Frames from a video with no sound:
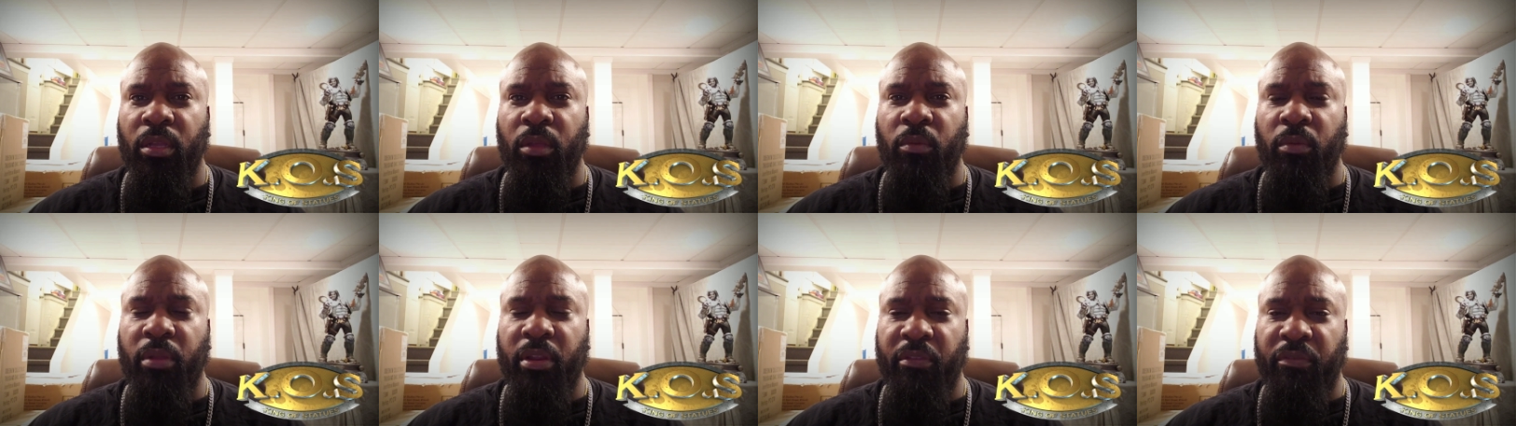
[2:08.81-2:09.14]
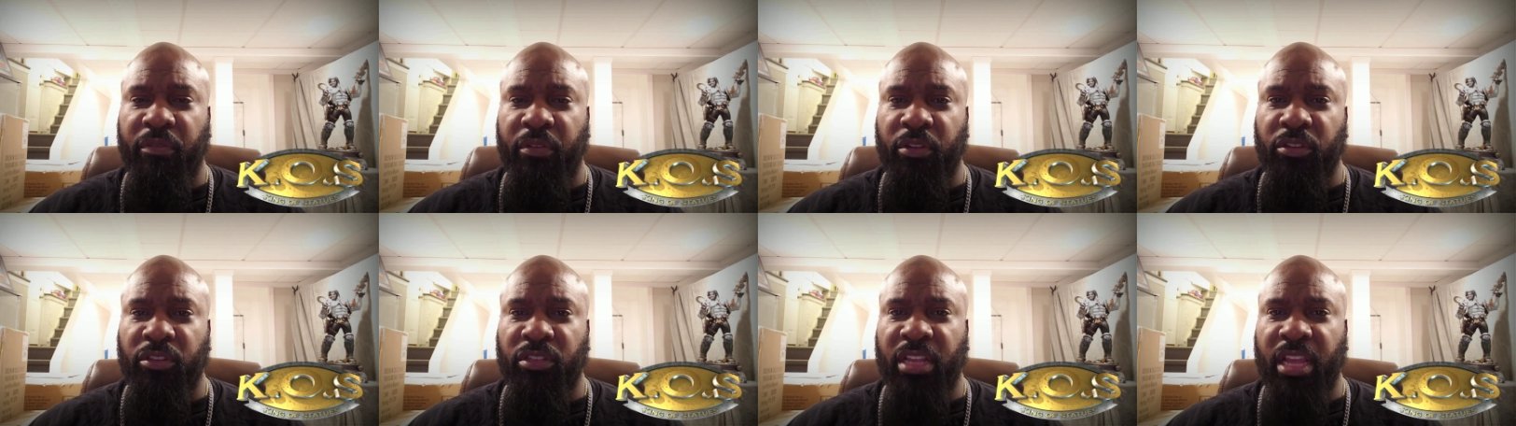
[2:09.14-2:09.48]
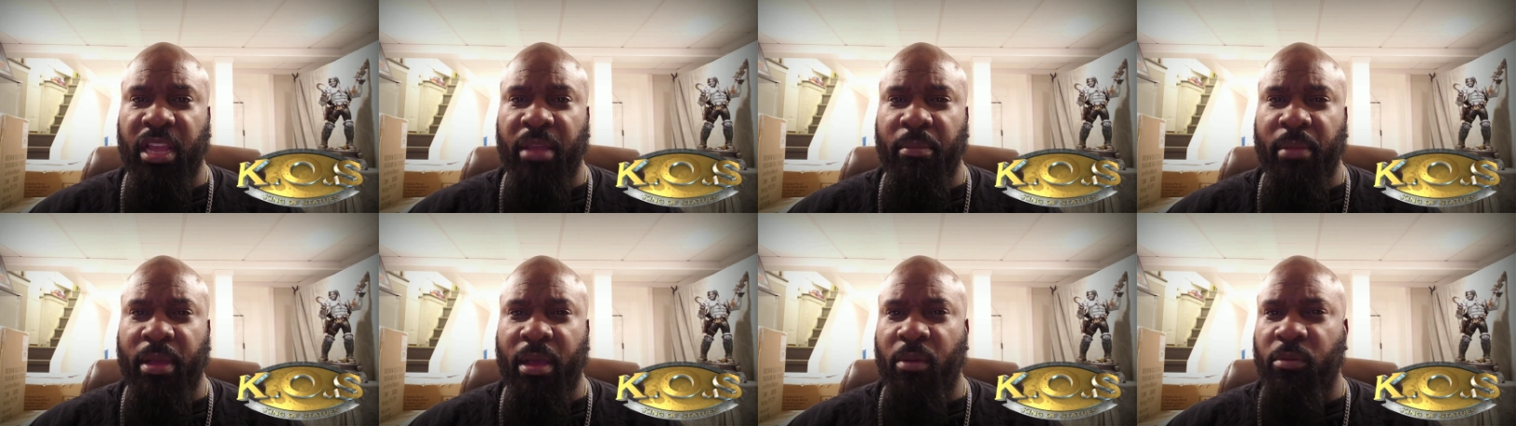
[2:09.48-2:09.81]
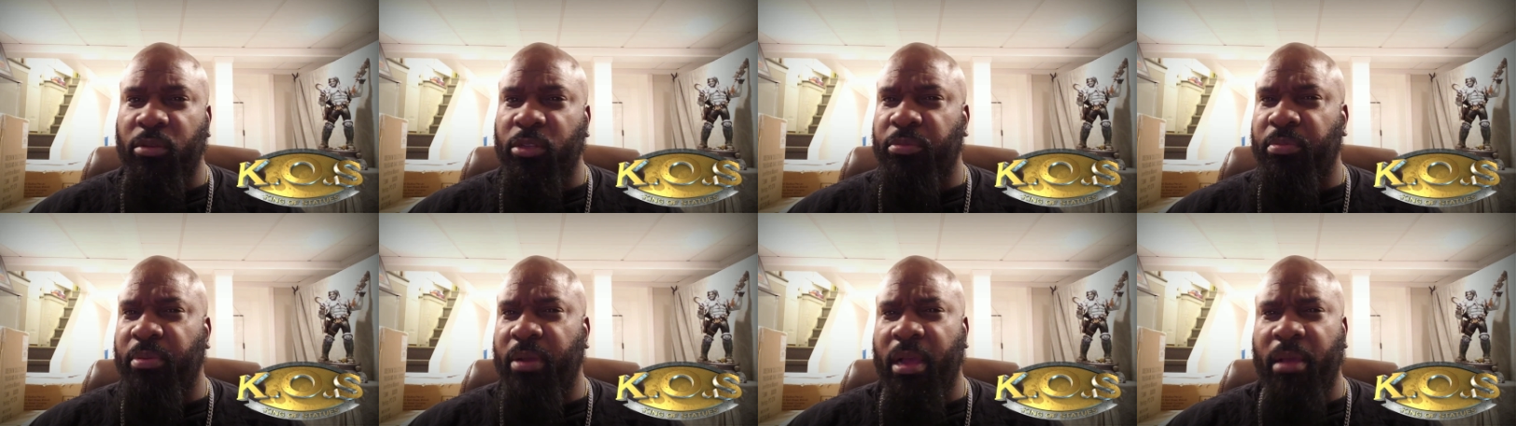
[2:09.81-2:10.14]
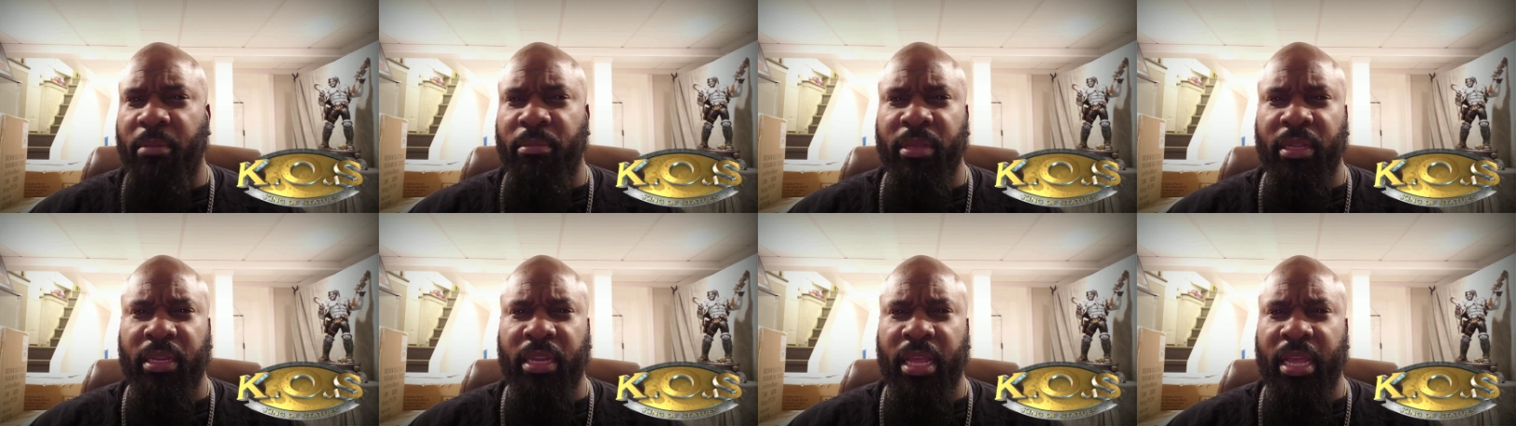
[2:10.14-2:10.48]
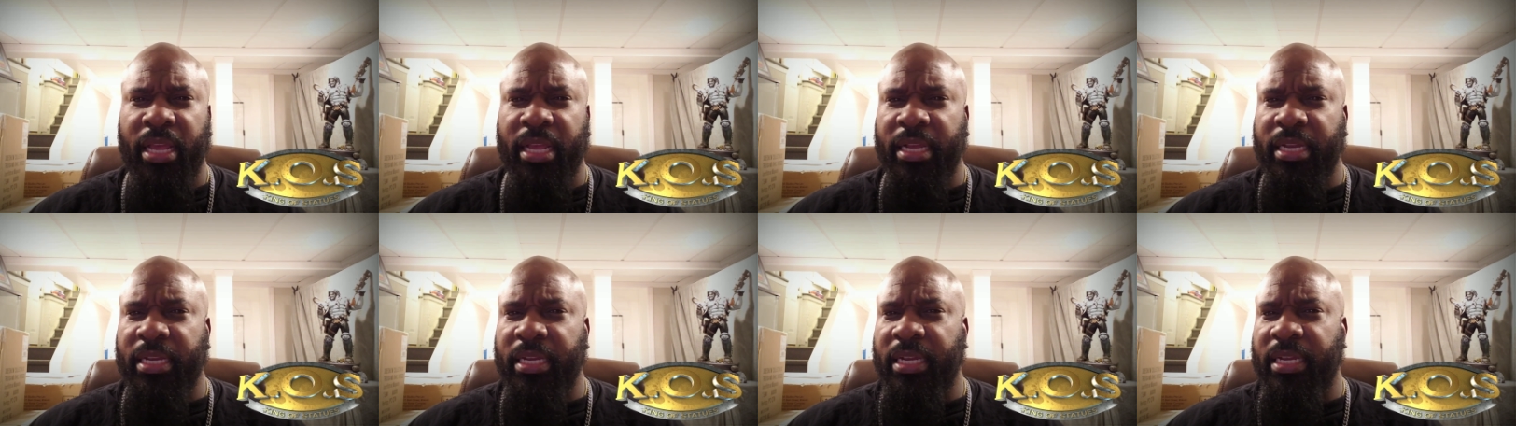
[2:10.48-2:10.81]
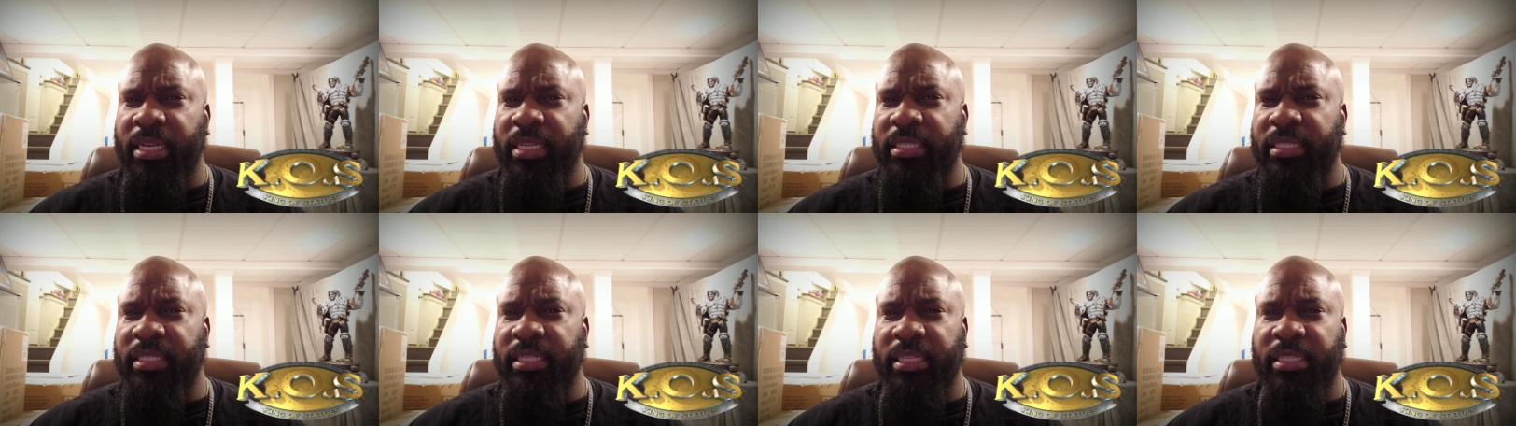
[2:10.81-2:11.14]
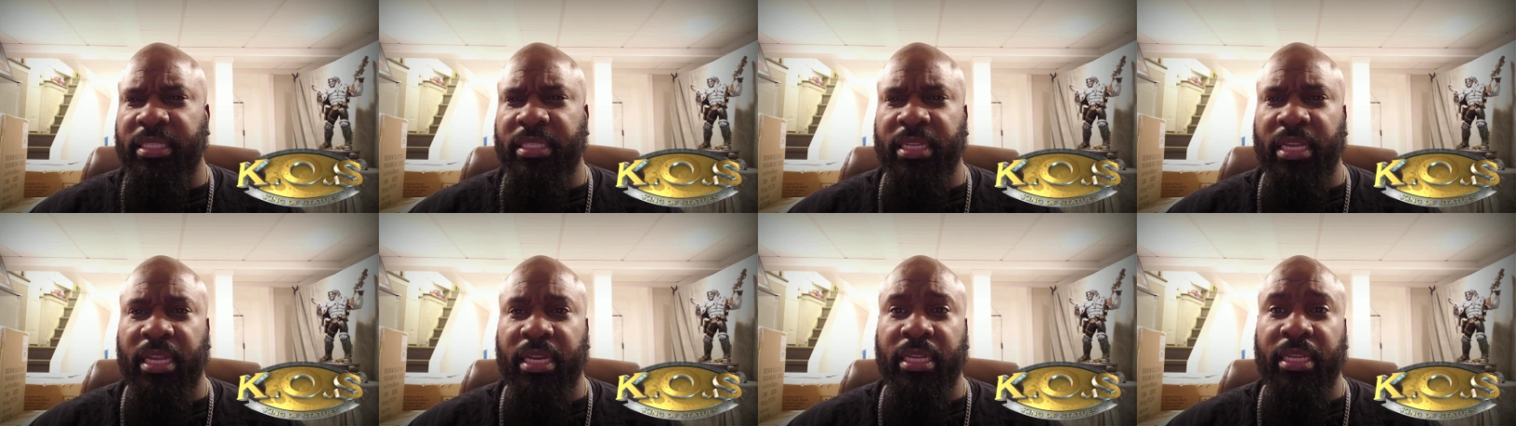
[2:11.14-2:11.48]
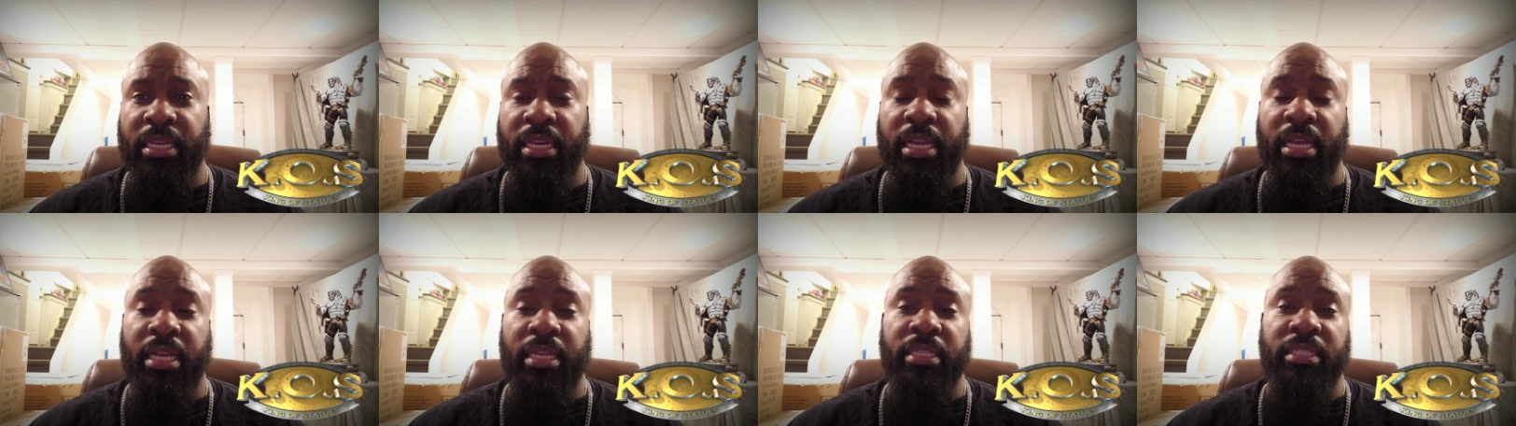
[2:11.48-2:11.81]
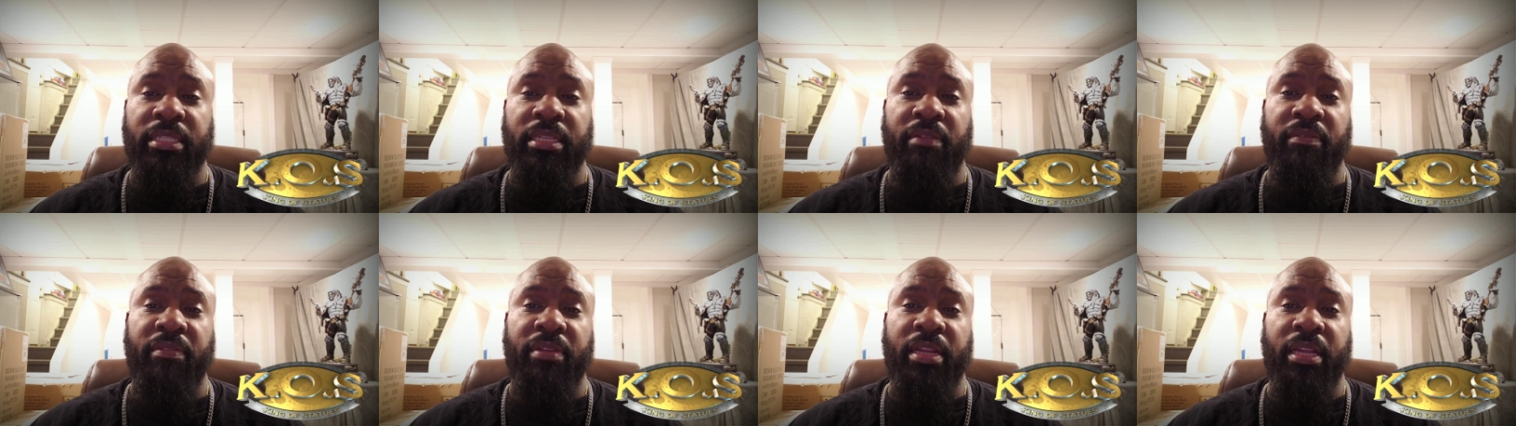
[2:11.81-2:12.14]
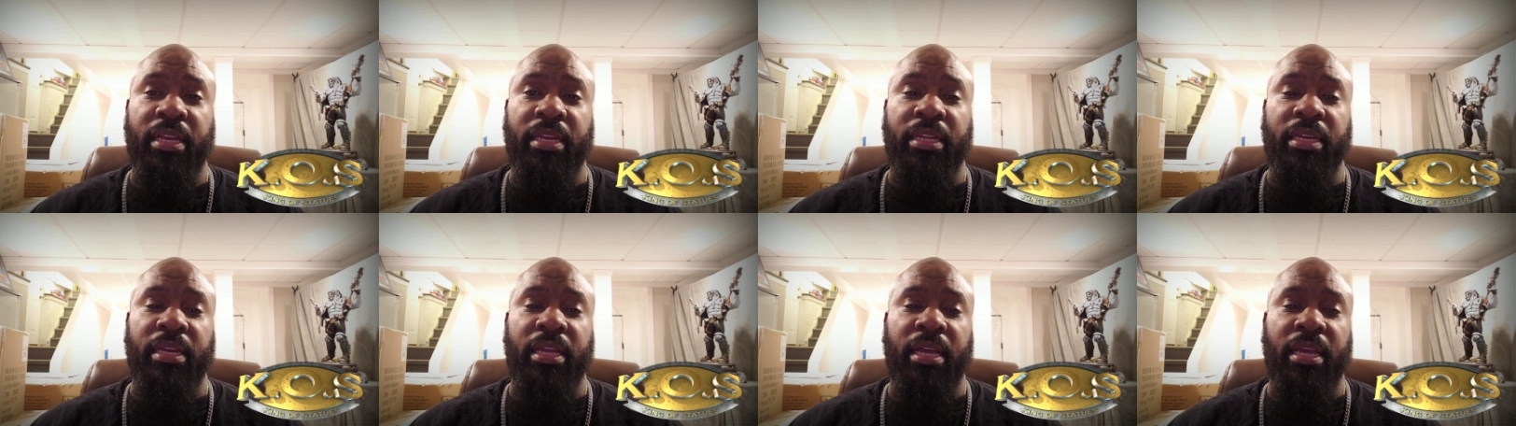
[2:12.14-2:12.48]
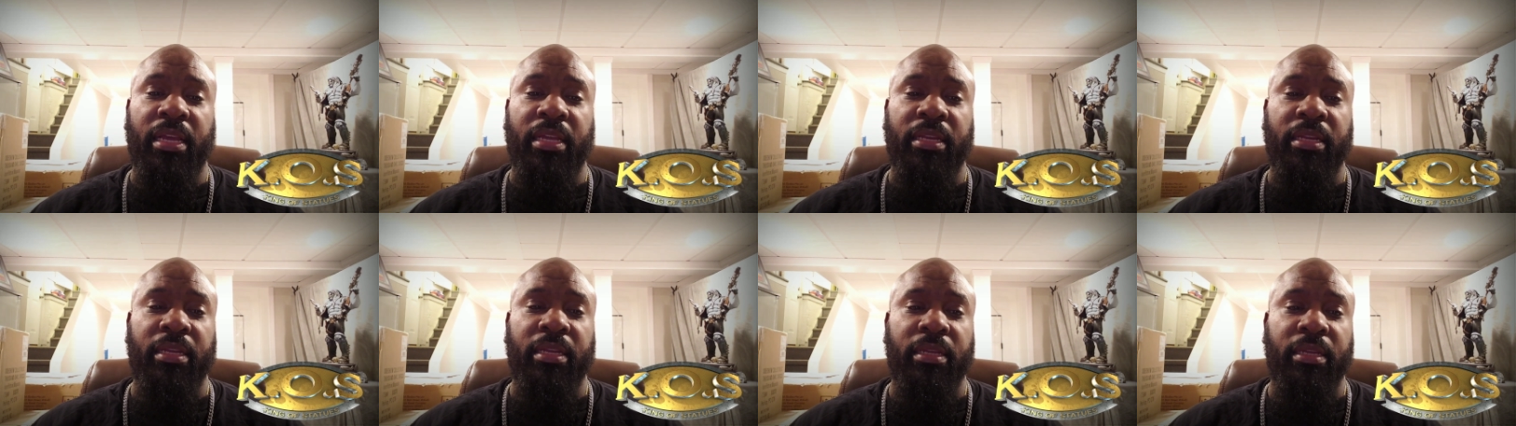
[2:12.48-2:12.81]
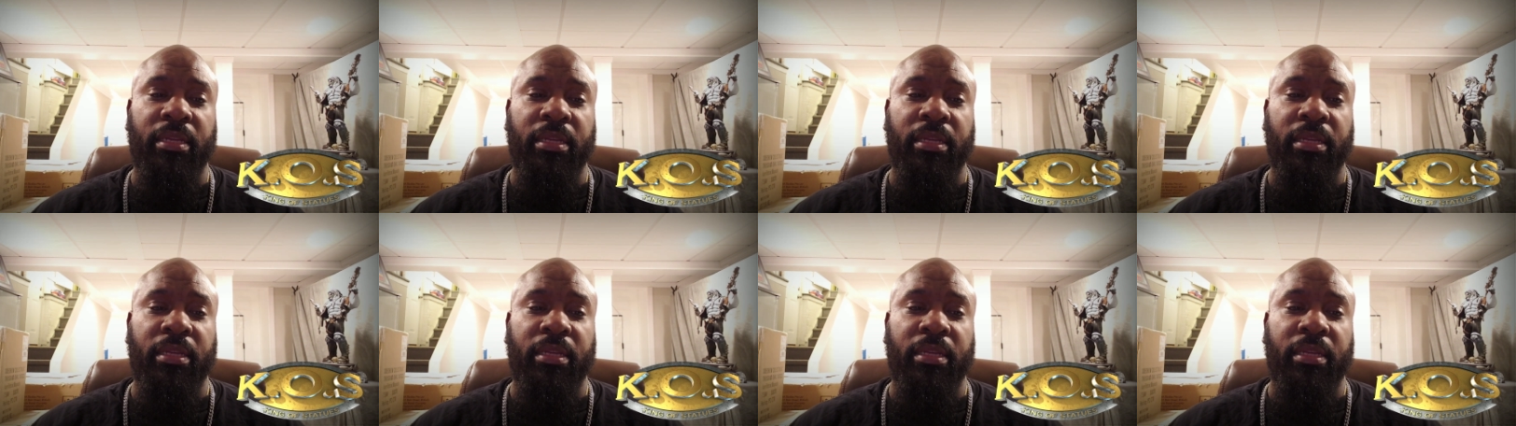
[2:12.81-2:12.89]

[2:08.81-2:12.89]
when he first came out, was probably like $6.99, $7.99.